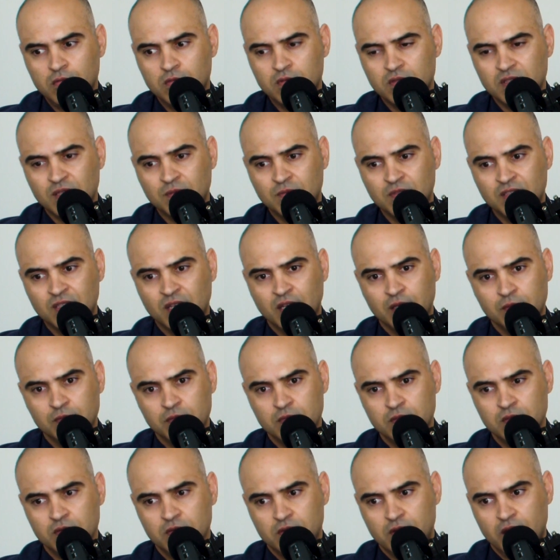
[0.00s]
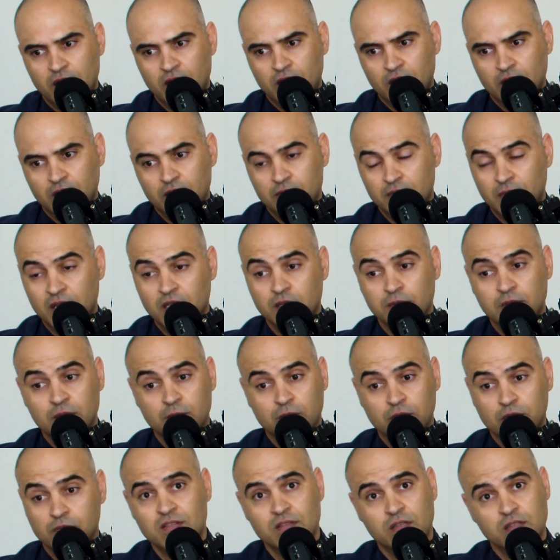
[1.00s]
sometimes they
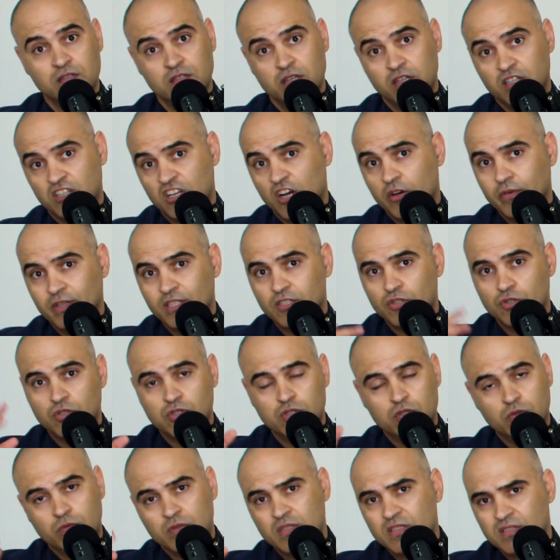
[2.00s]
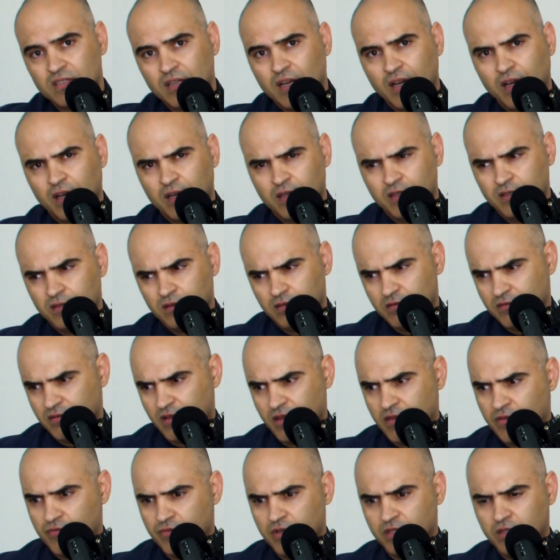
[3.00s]
threaten that they're going to suicide or they
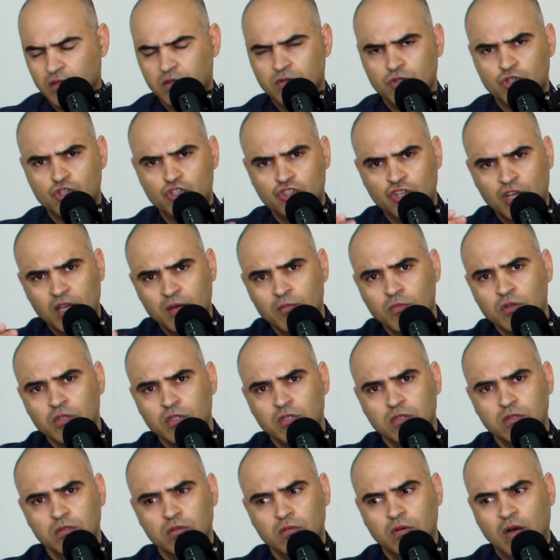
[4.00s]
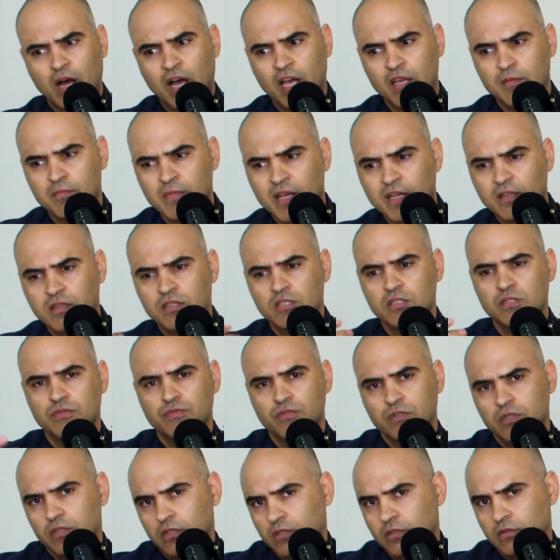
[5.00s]
threaten, oh, shame on you, I made this
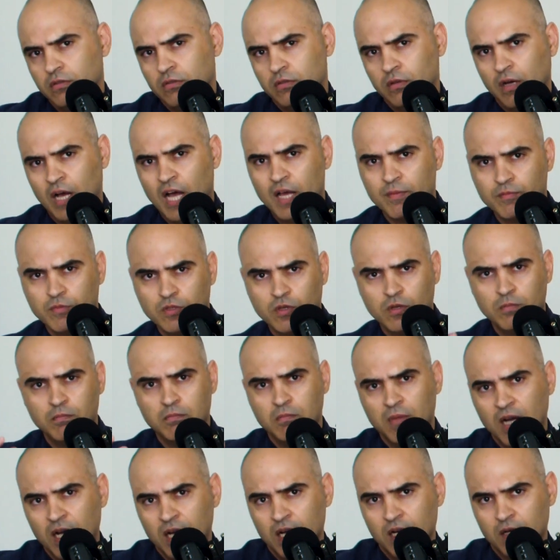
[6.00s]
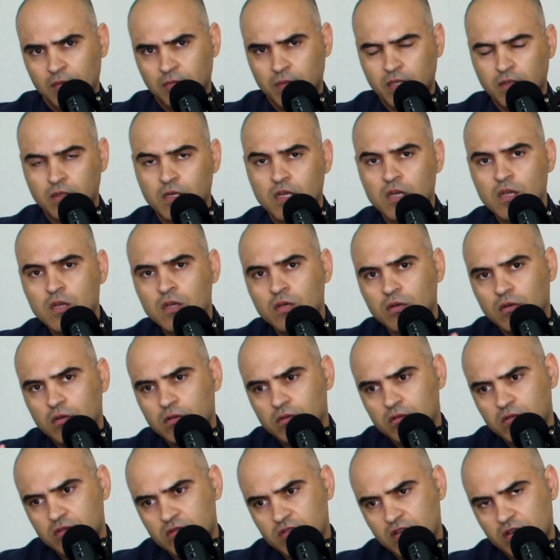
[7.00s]
for you, I'm your mom. And
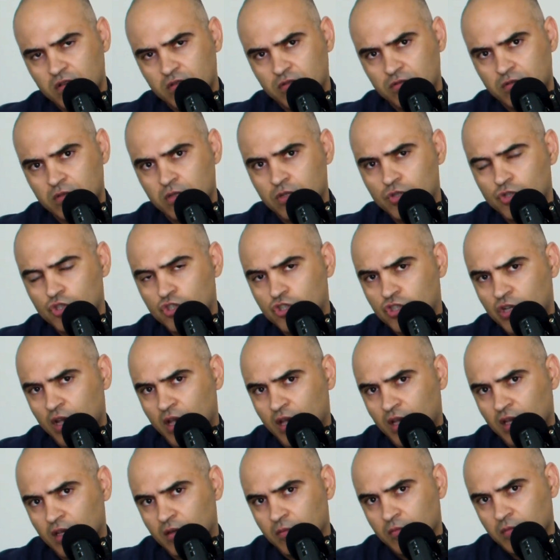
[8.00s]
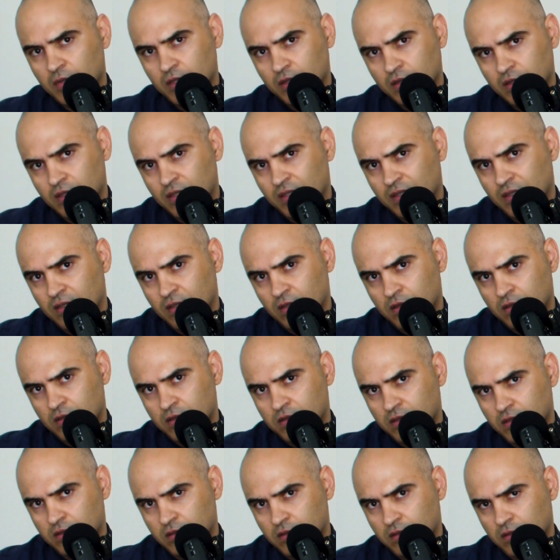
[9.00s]
all those shame and
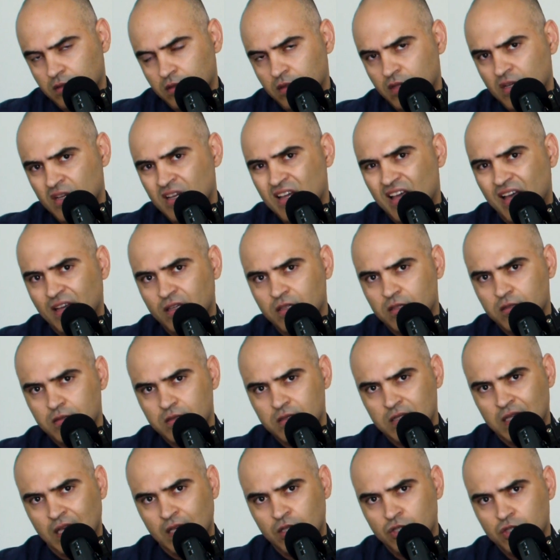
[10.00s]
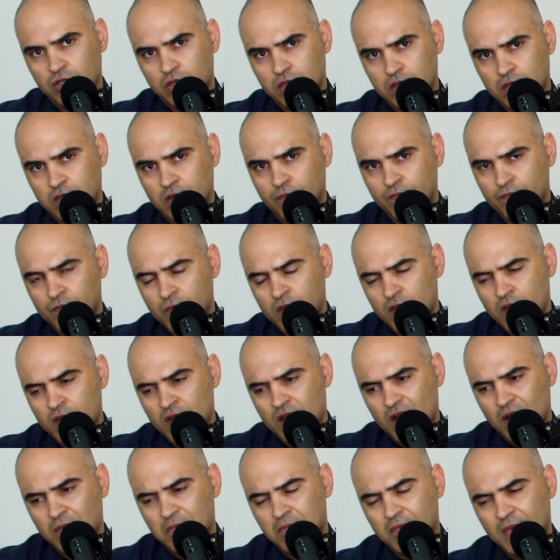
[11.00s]
guilt and accusations
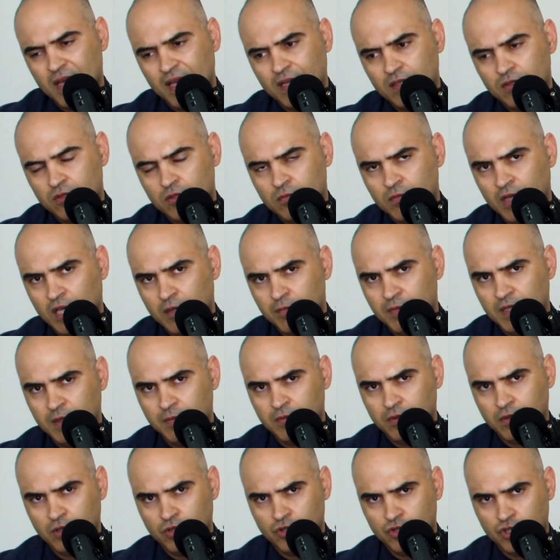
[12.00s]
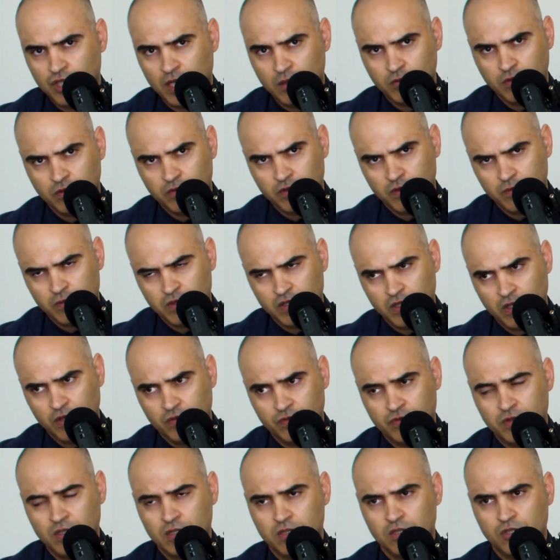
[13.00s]
are made to make people ashamed of
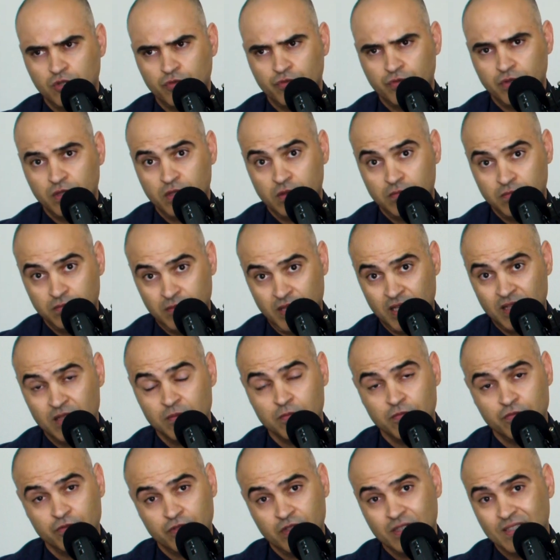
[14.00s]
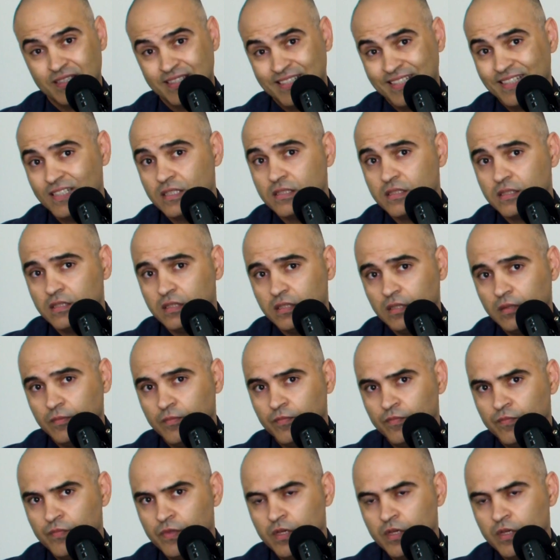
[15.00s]
themselves and to feel, make them feel guilty